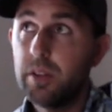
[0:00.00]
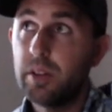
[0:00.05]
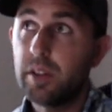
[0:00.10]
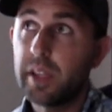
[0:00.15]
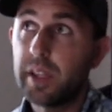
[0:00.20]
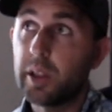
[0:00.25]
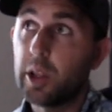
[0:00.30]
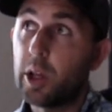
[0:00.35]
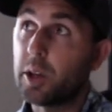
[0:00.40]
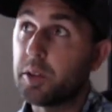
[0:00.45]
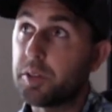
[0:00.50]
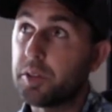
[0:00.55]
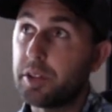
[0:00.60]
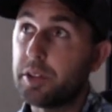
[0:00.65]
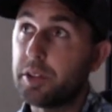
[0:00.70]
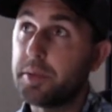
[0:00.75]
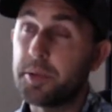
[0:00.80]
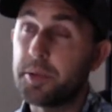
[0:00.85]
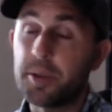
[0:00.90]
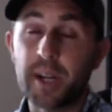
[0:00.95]
long
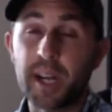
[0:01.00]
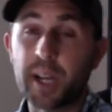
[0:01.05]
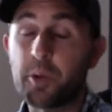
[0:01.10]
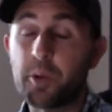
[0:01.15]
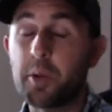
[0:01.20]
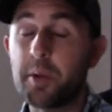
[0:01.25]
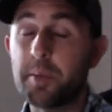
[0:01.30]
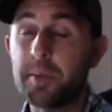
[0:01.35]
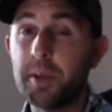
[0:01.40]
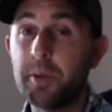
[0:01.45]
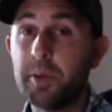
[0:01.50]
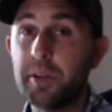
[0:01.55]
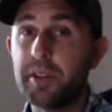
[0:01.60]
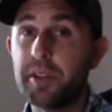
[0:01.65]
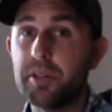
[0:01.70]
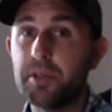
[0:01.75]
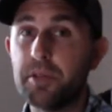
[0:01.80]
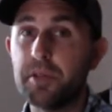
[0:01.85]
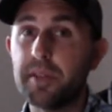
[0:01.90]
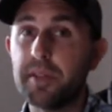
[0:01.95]
term, they're not going to want to be with
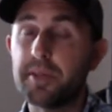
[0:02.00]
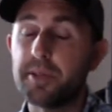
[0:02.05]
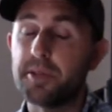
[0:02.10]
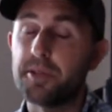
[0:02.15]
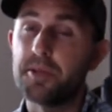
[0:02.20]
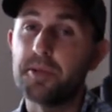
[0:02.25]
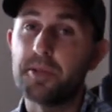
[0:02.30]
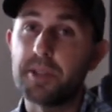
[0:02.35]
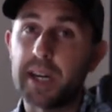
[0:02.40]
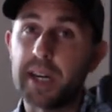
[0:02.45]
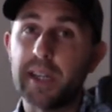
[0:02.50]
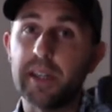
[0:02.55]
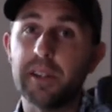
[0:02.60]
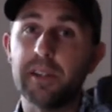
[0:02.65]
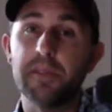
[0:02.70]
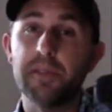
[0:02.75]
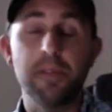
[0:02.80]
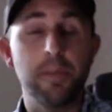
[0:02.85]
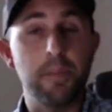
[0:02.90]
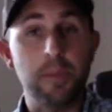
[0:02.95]
you if you're too tired,
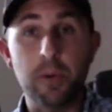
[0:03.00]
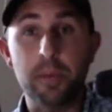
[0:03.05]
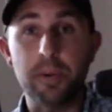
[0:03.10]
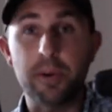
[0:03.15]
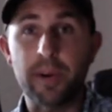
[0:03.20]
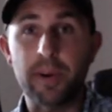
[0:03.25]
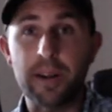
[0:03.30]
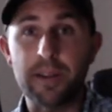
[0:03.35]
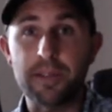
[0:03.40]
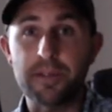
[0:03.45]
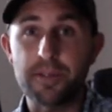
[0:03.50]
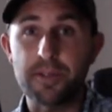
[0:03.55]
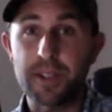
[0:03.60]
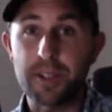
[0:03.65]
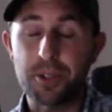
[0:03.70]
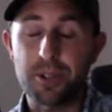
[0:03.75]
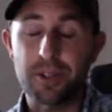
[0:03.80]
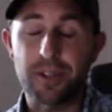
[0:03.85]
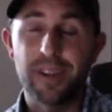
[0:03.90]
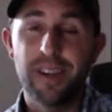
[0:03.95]
if you're moping around at the
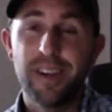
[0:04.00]
session.